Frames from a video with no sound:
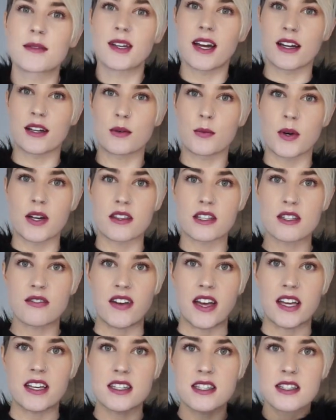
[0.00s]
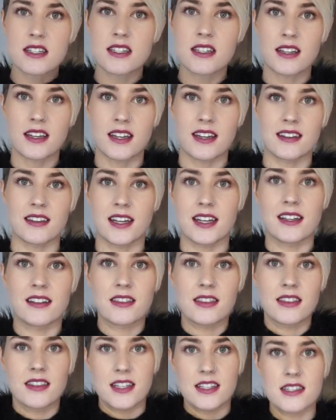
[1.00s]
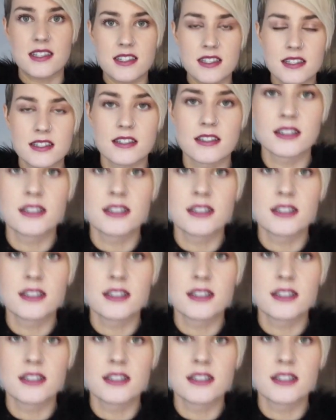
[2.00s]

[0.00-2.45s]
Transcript: I could wear this vest and like this